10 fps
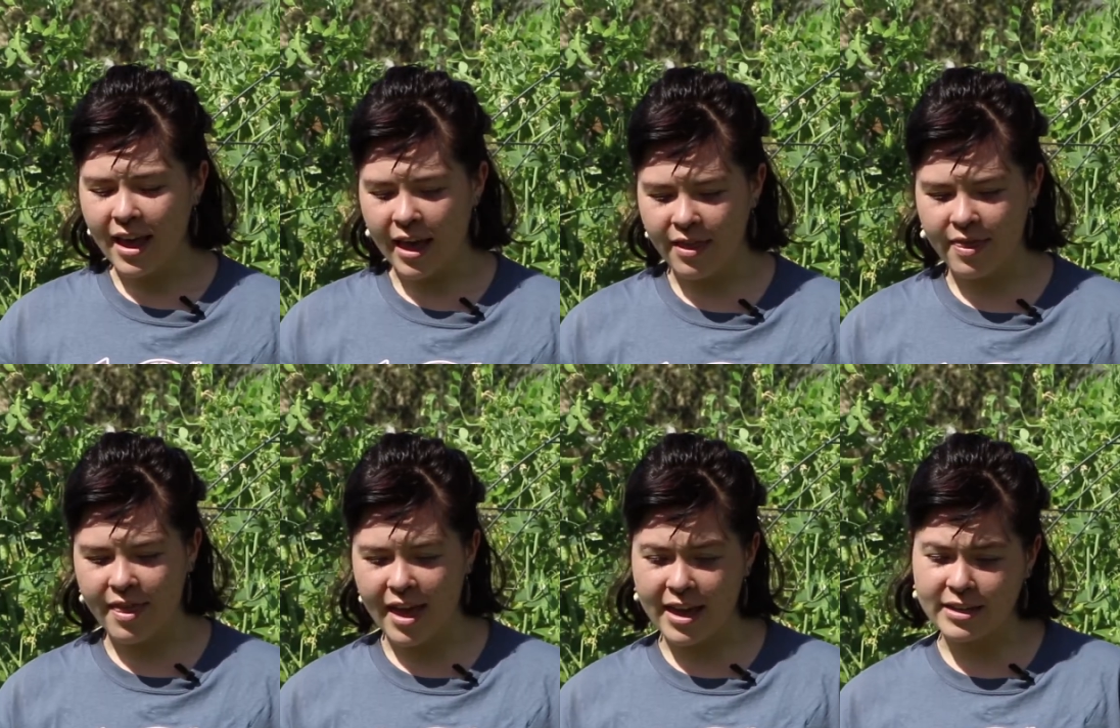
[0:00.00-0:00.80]
and
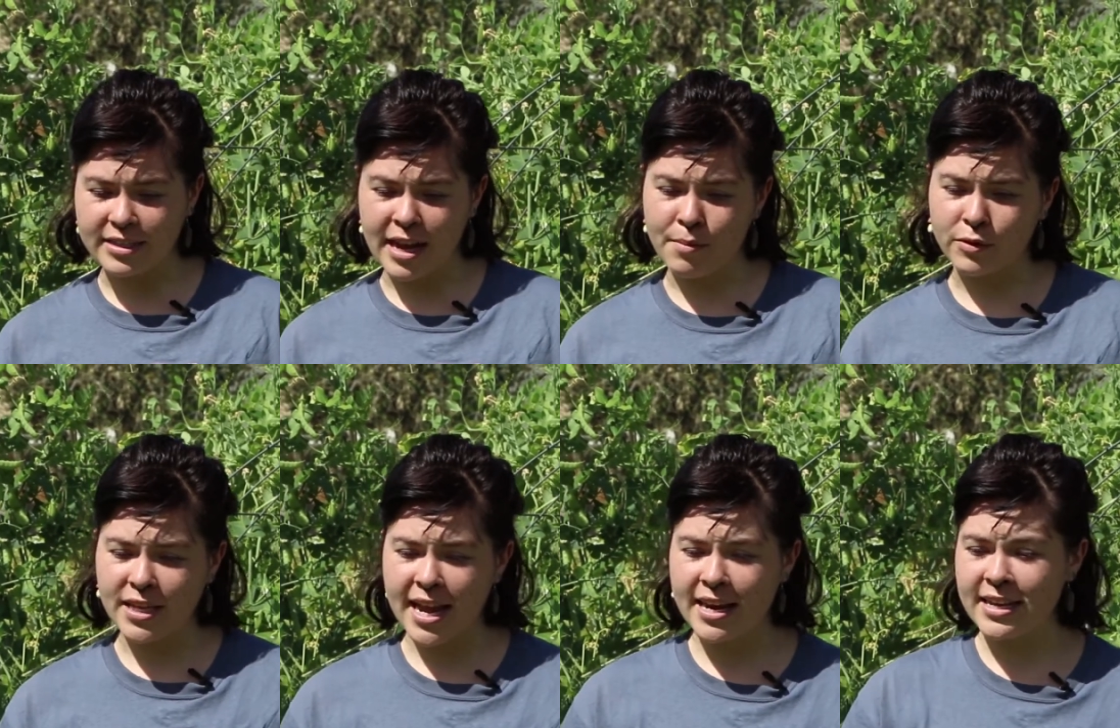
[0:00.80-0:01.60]
then
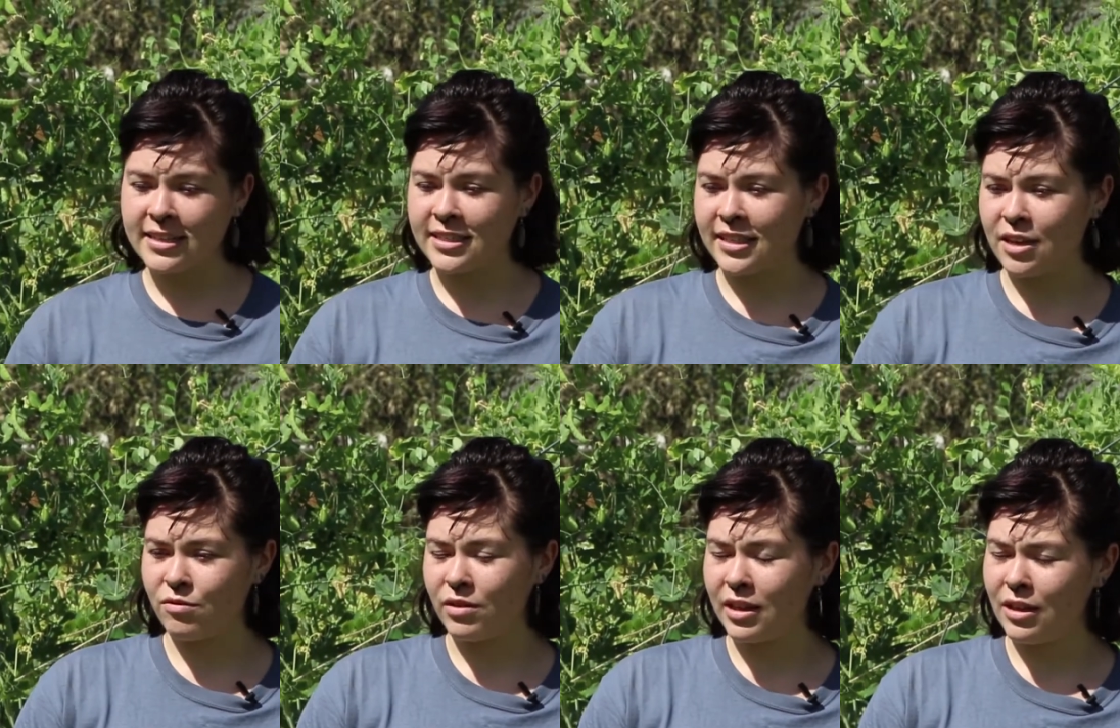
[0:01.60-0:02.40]
simultaneously
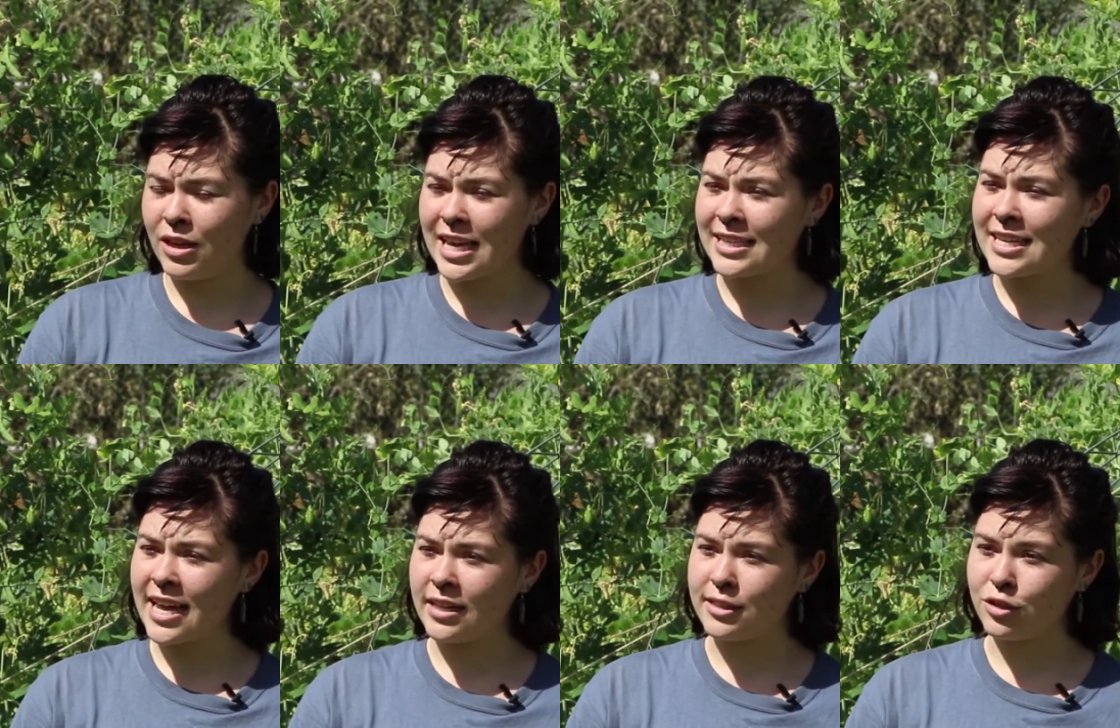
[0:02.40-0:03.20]
really
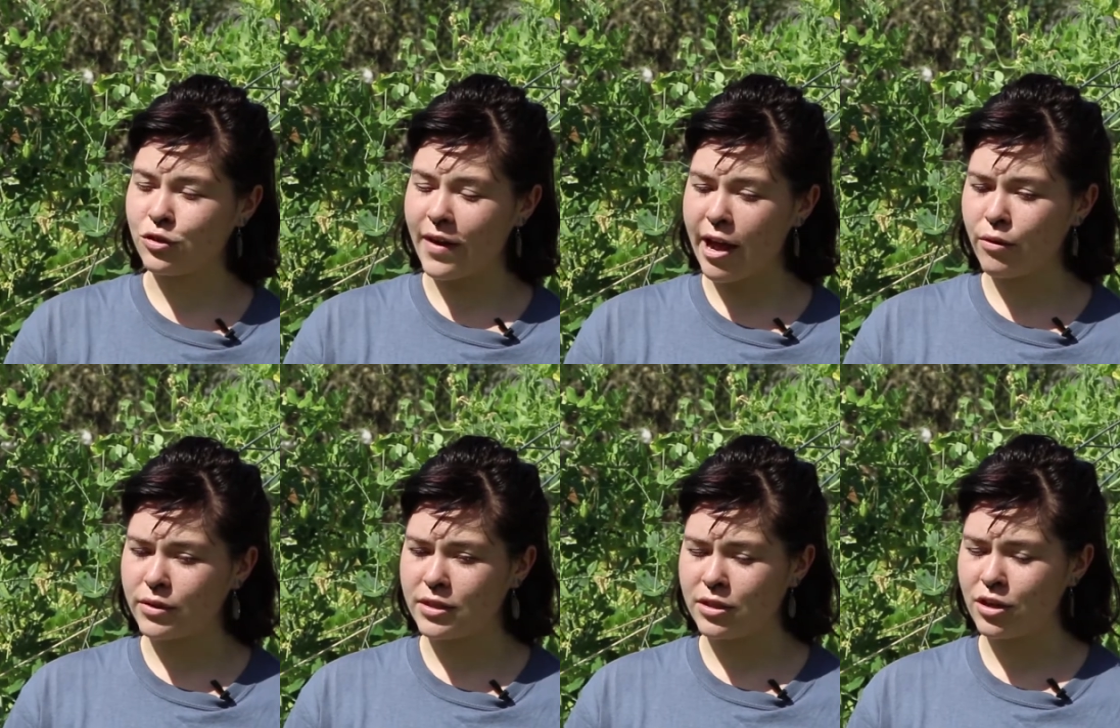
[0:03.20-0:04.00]
intense
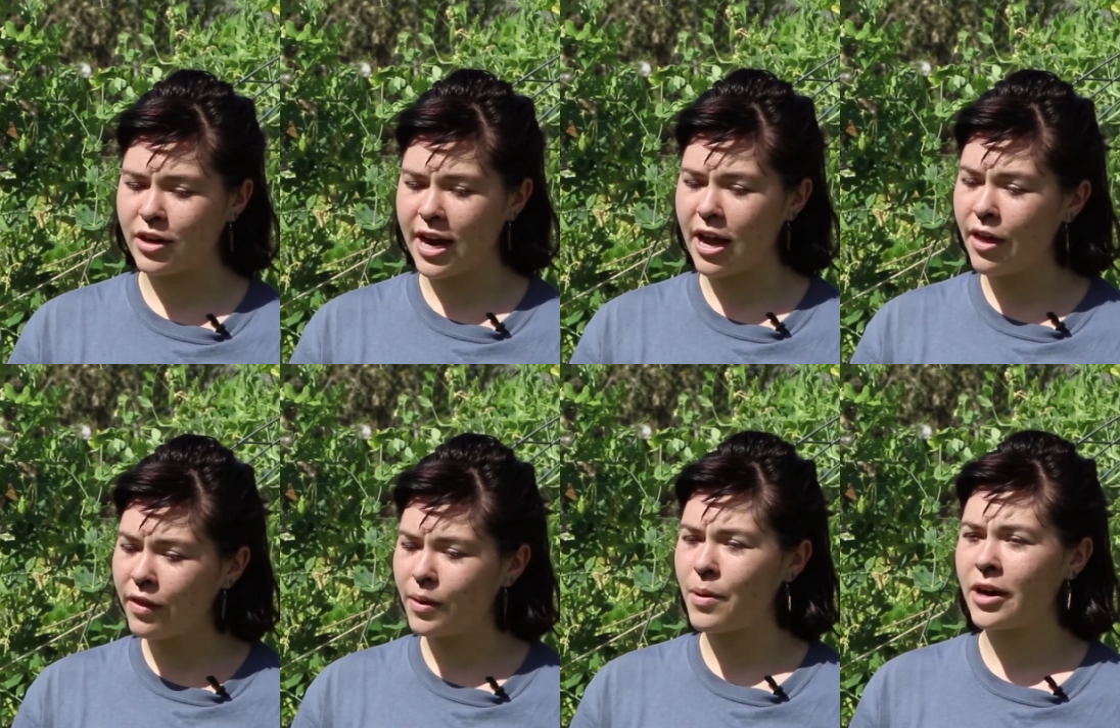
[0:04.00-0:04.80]
droughts during
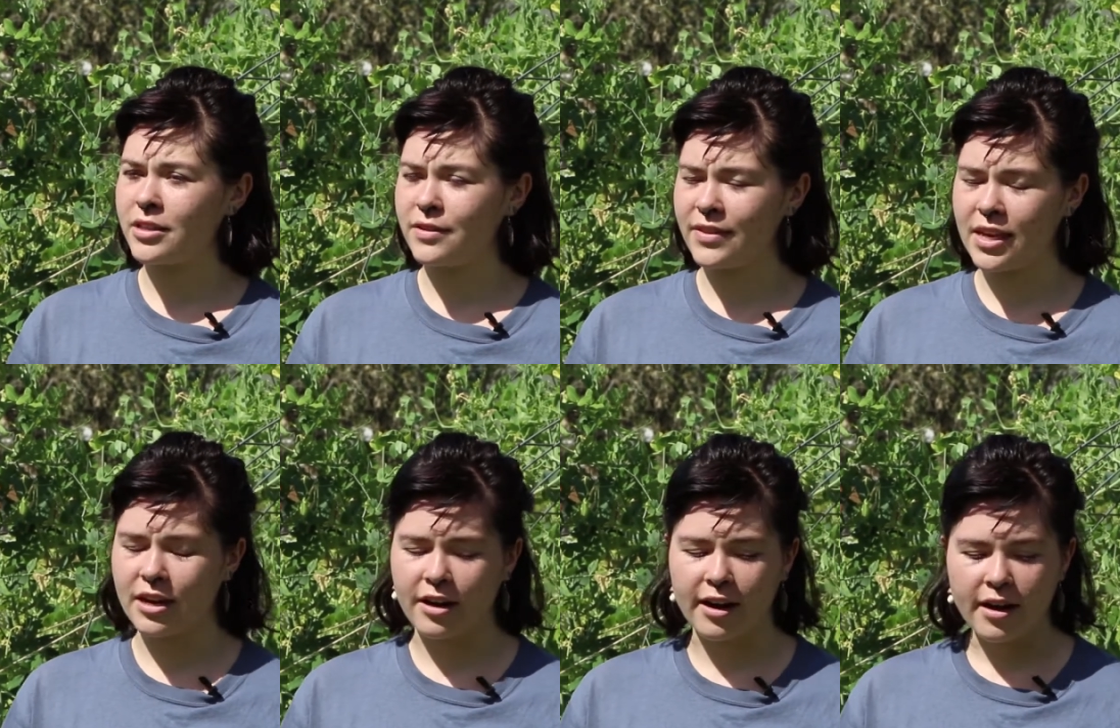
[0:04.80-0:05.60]
other parts of the
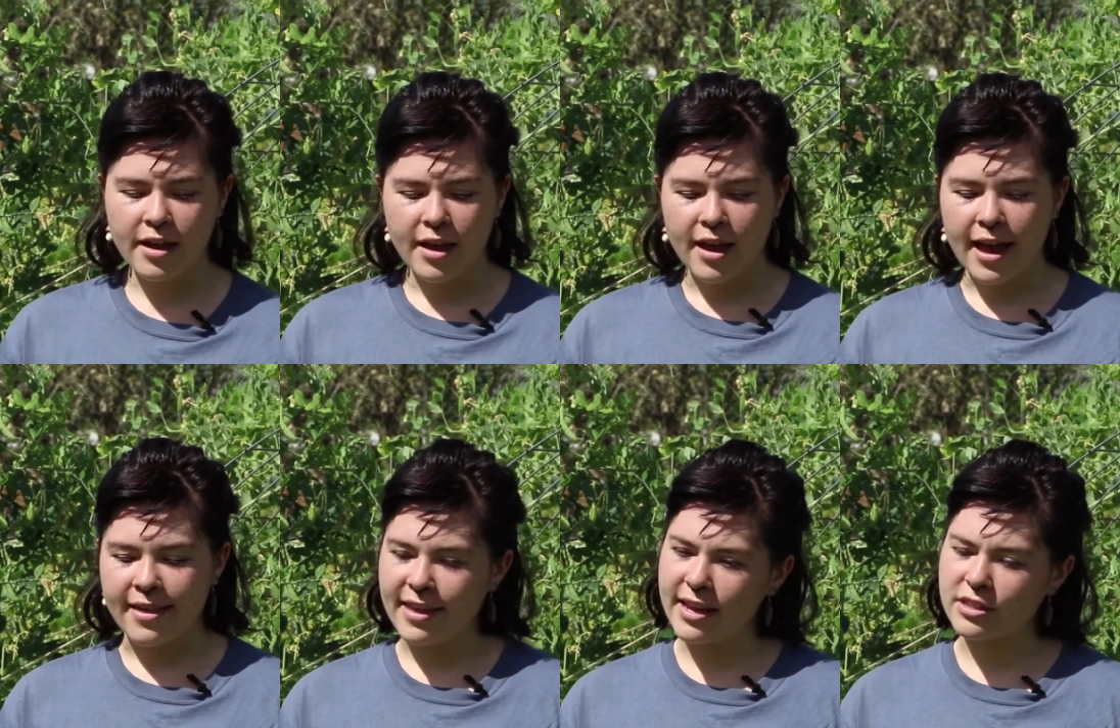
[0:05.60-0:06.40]
year. I
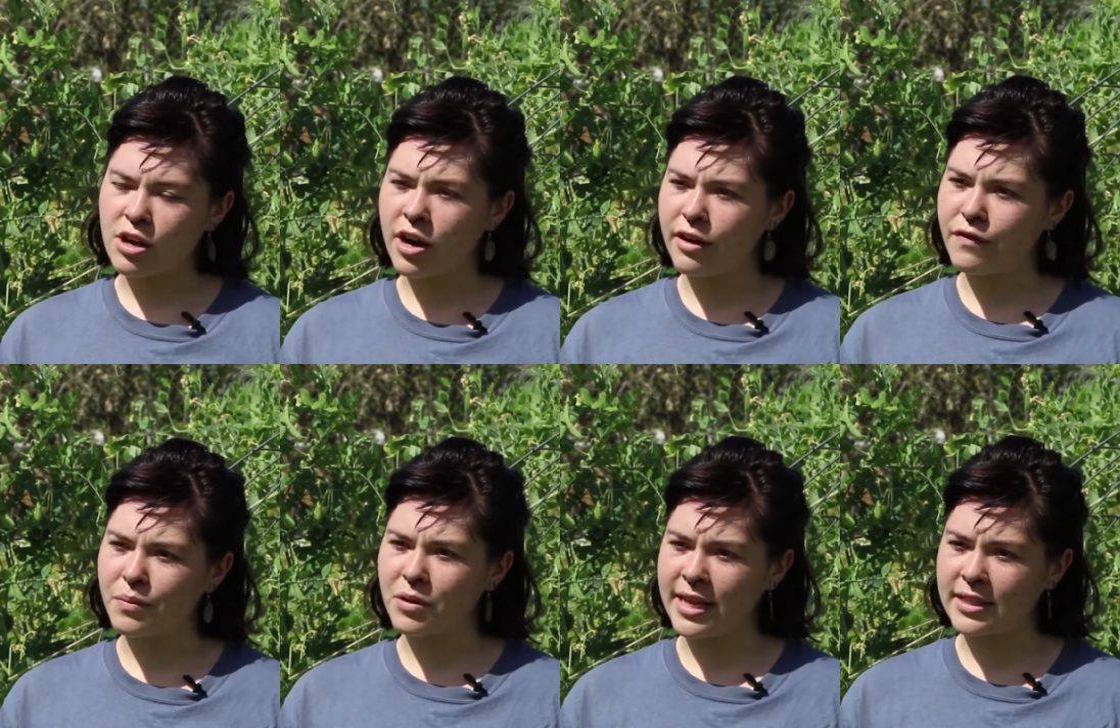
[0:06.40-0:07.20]
think it's hard
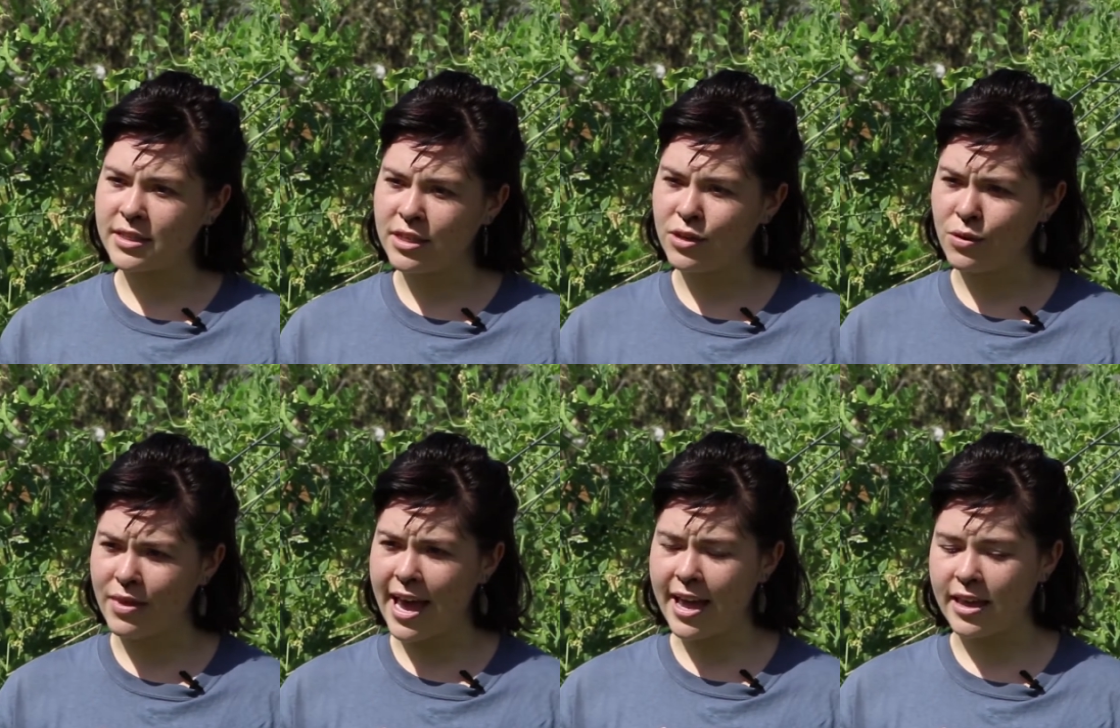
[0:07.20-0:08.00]
for plants to do
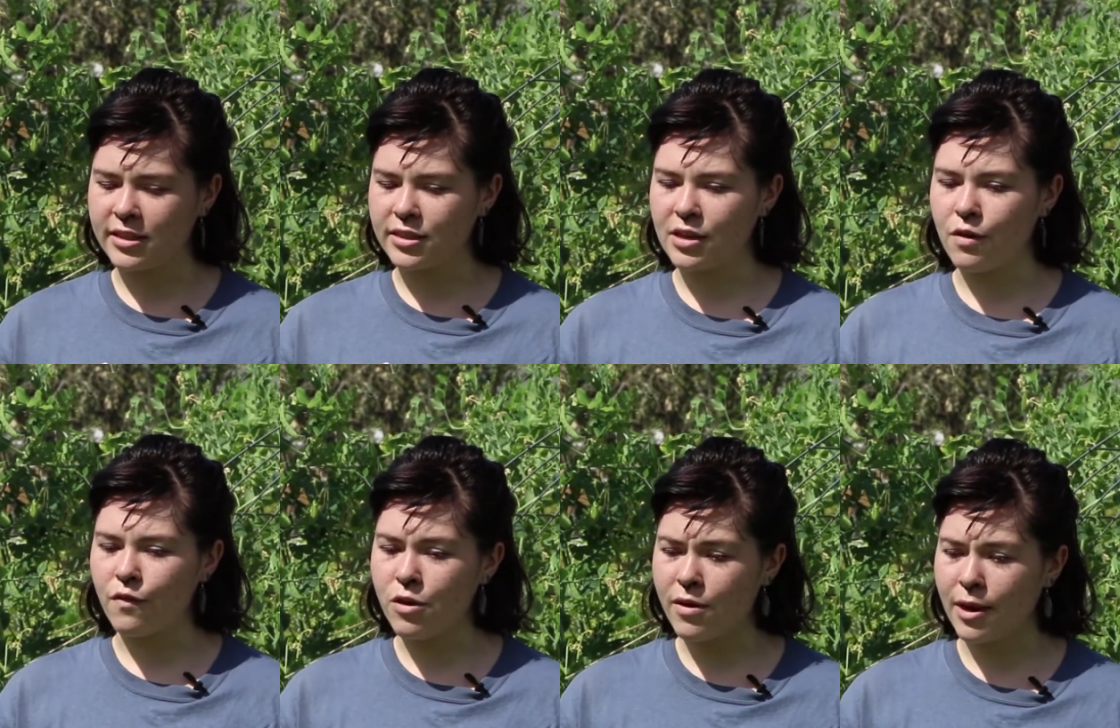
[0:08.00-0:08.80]
that. And so
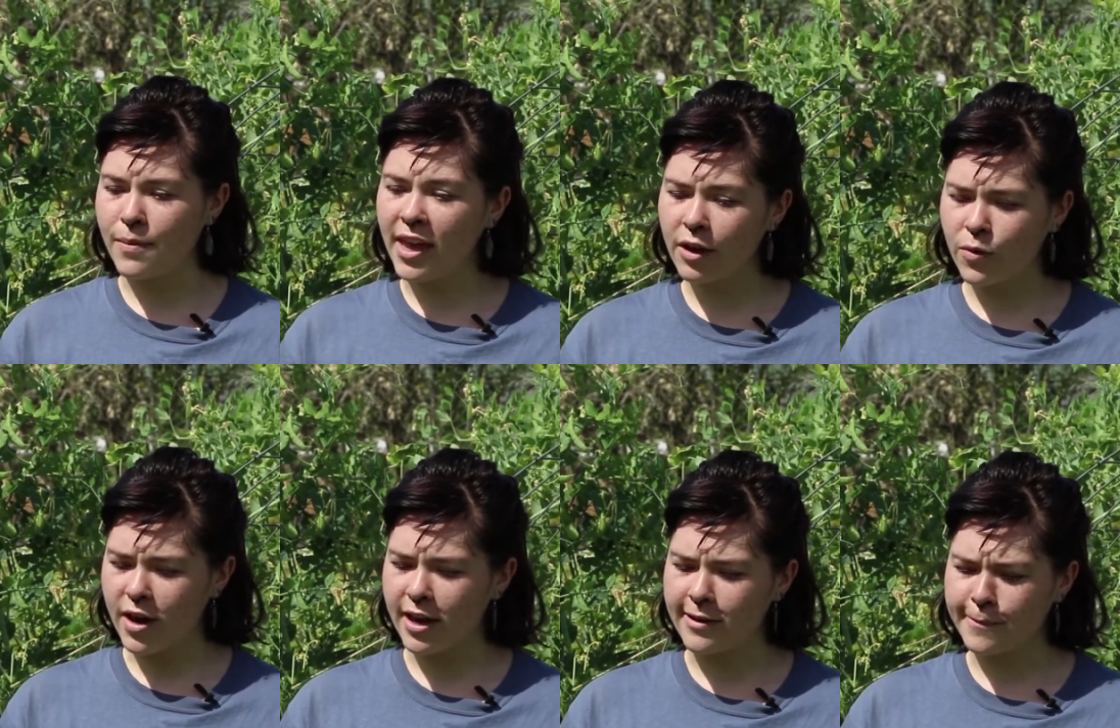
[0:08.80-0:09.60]
if you can pick
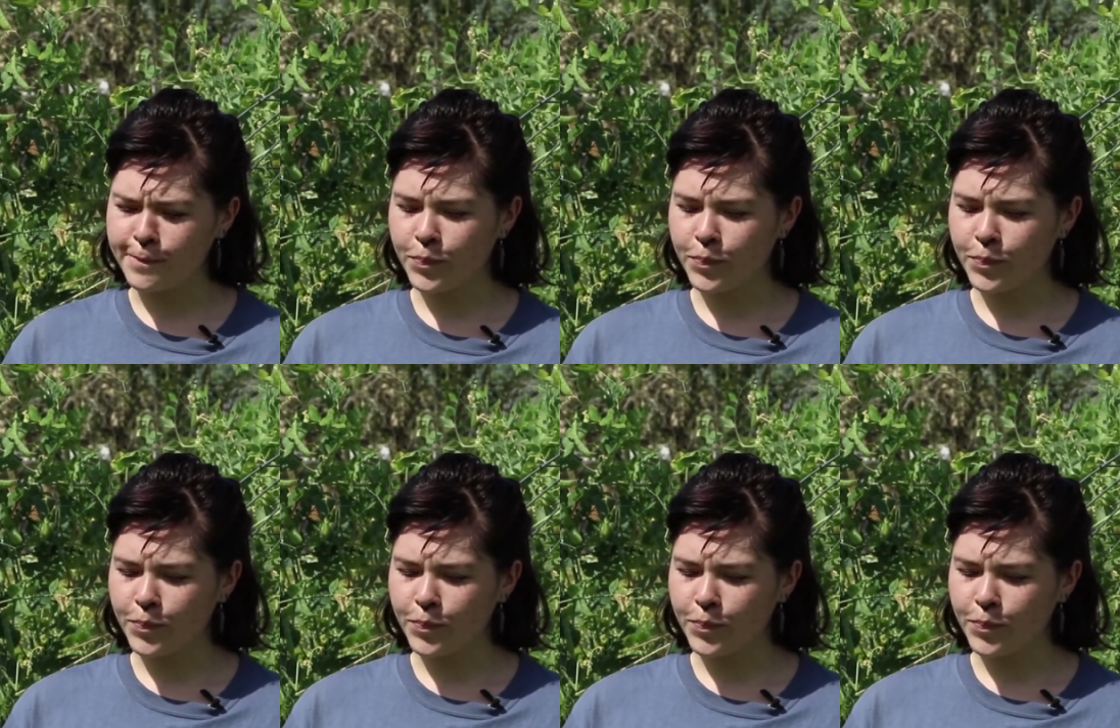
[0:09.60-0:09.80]
one